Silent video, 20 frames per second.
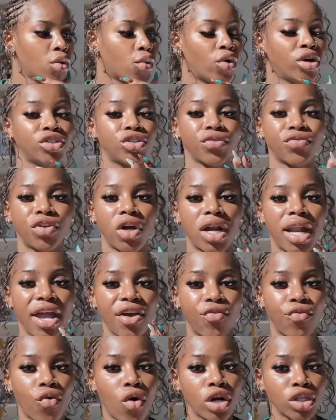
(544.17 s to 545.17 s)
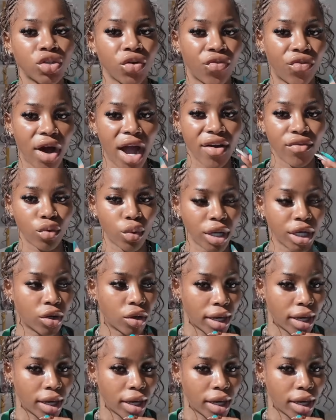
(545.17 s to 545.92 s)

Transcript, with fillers: Once you've done like four to five week